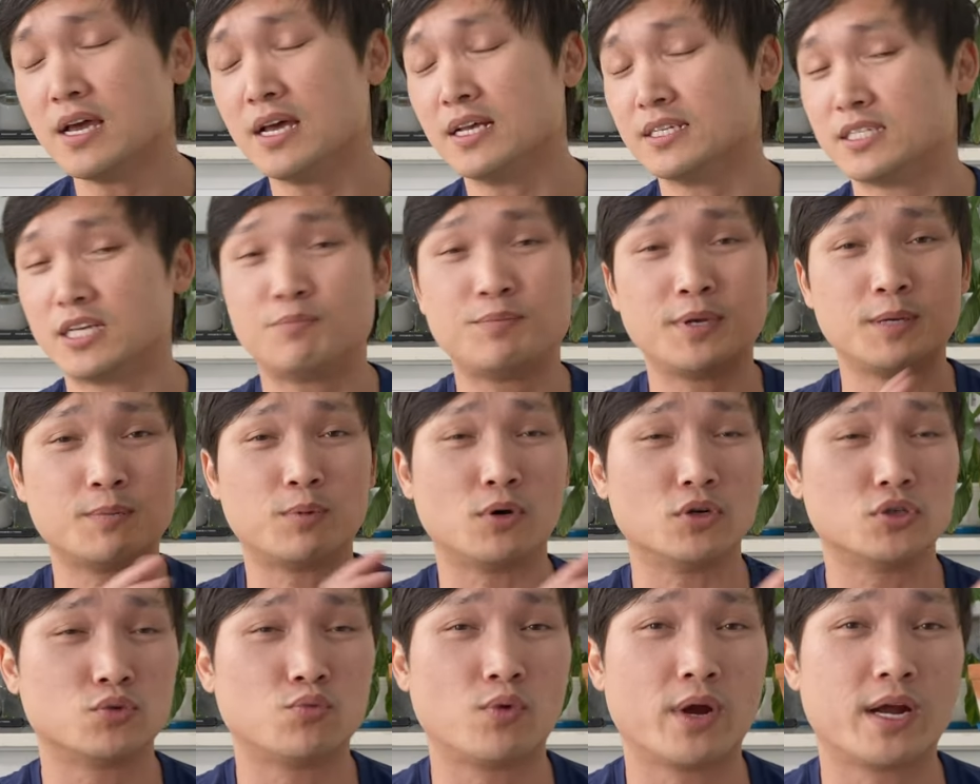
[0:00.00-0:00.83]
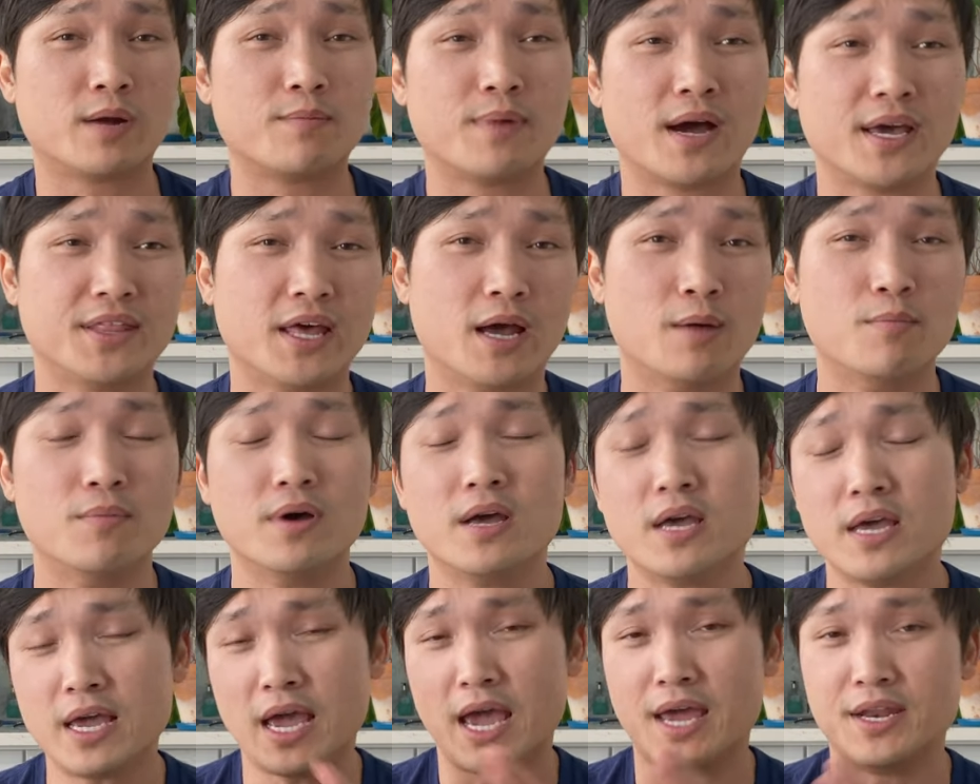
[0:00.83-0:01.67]
Some people swear by them
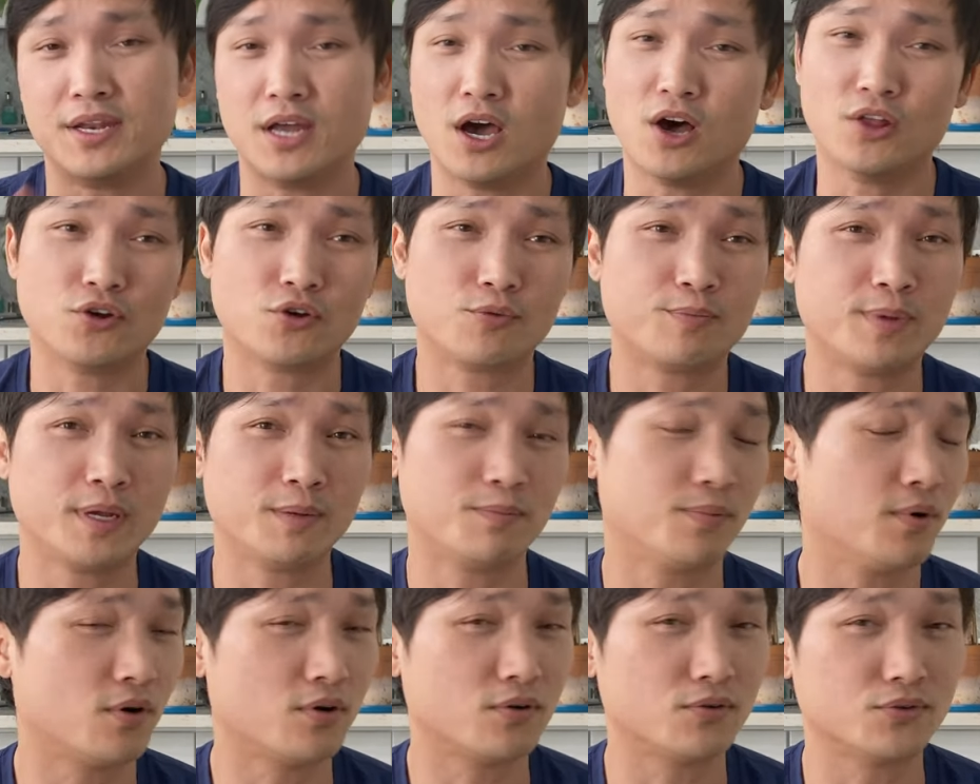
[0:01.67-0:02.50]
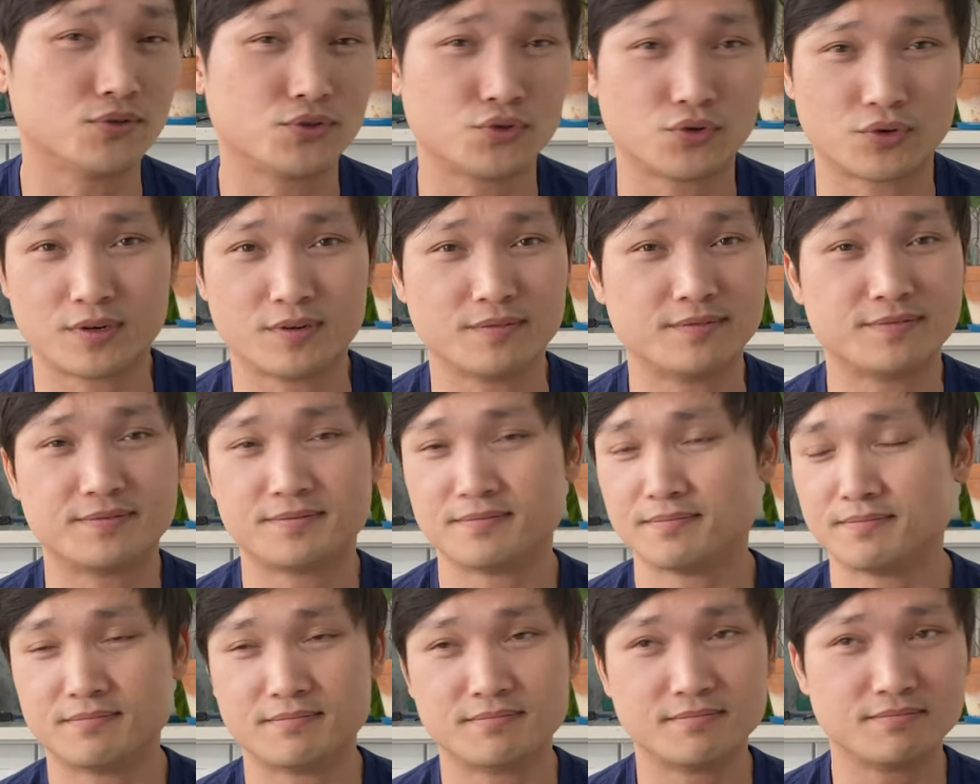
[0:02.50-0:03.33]
and other people sort of
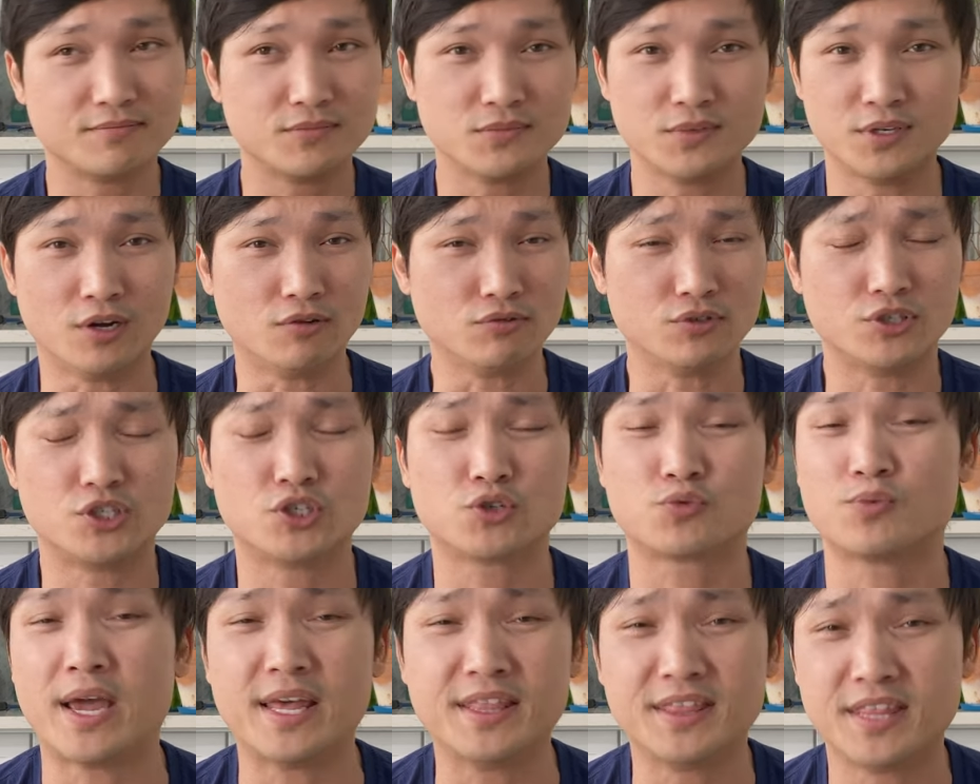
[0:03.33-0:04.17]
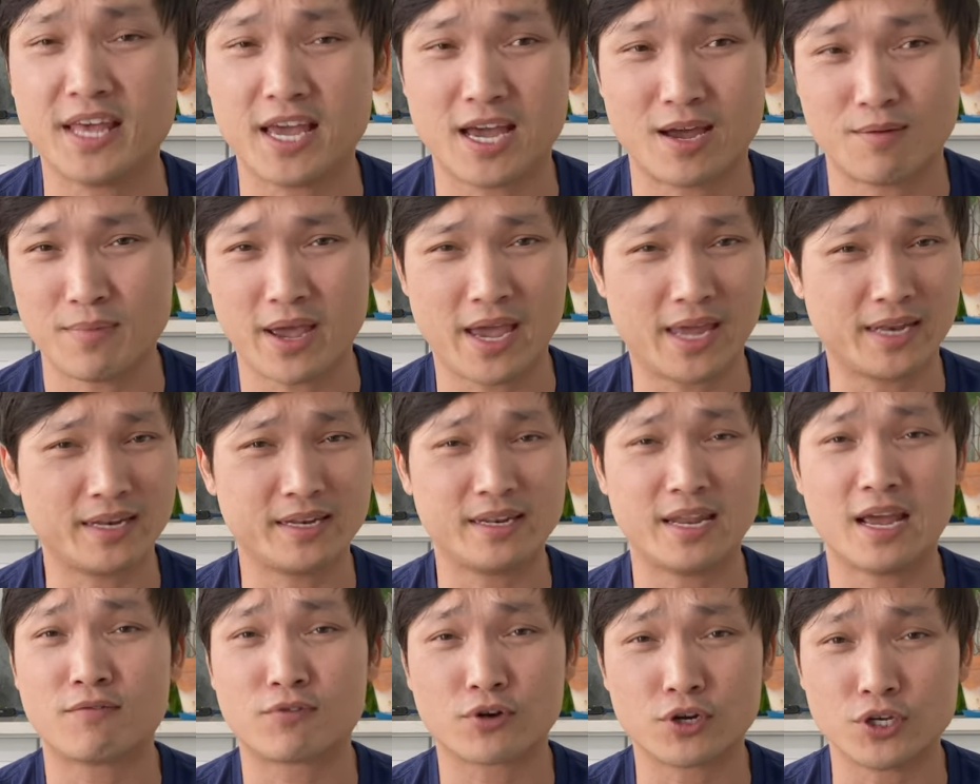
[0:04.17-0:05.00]
you know dread them and
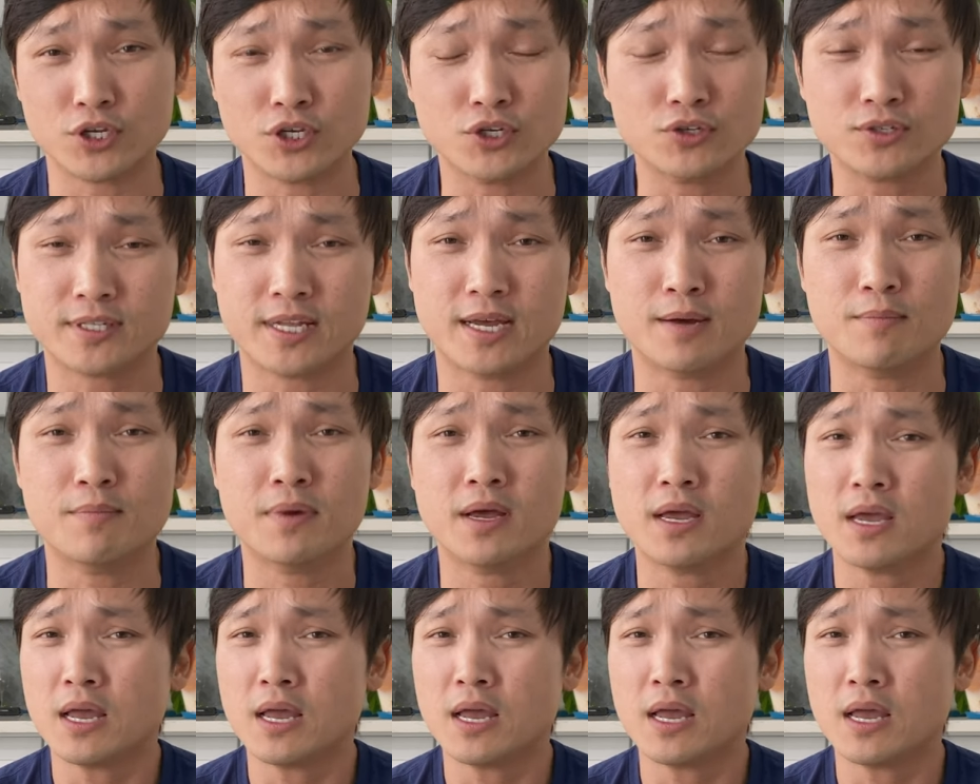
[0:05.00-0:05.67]
never use them